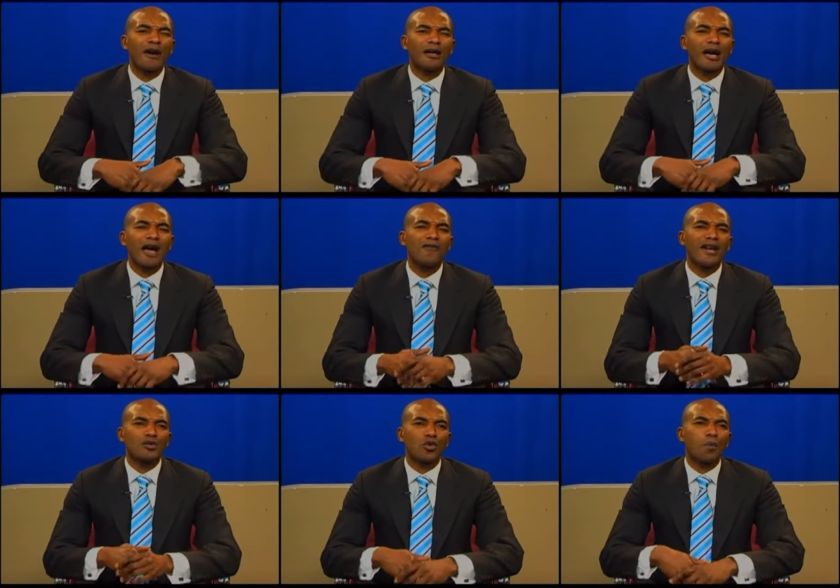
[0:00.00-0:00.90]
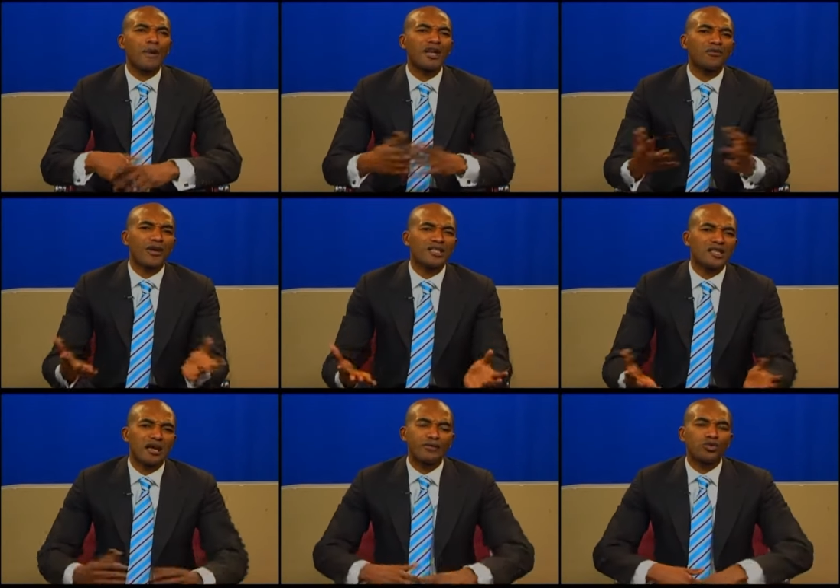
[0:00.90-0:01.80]
heaviness will manifest
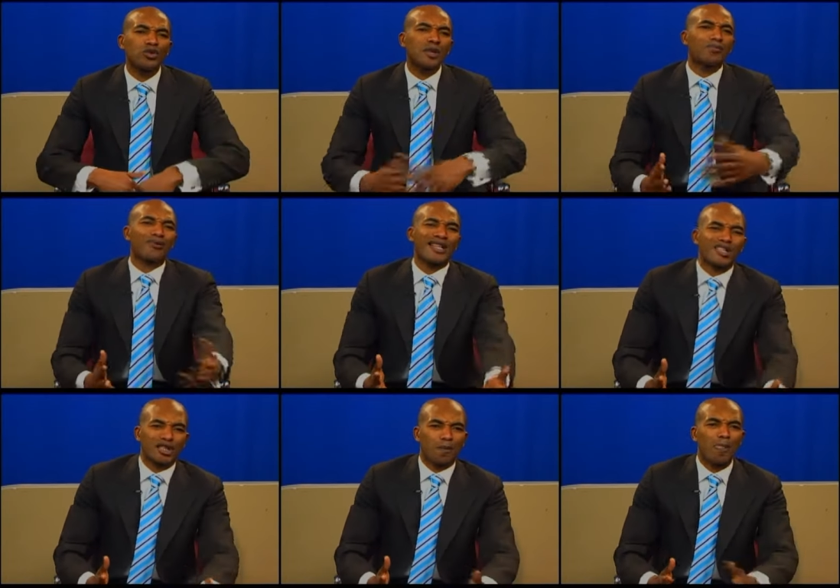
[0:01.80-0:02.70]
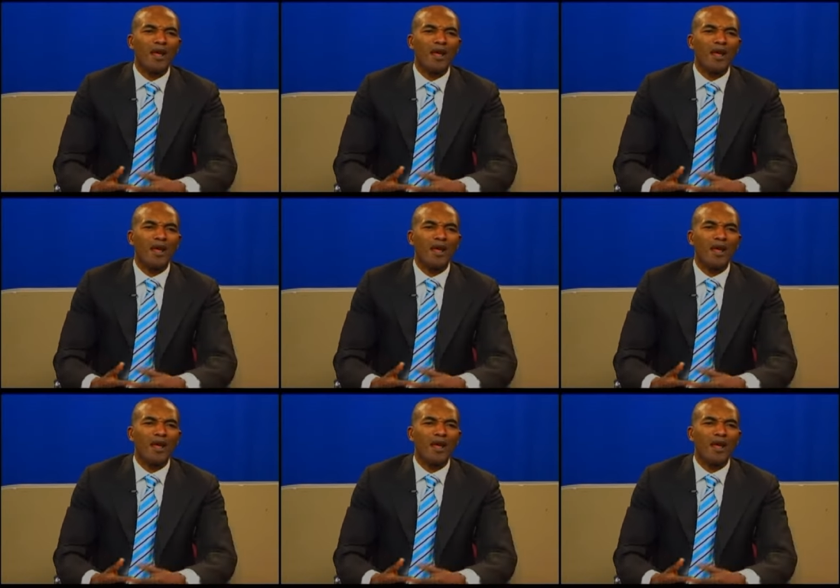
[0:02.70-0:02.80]
itself through depression.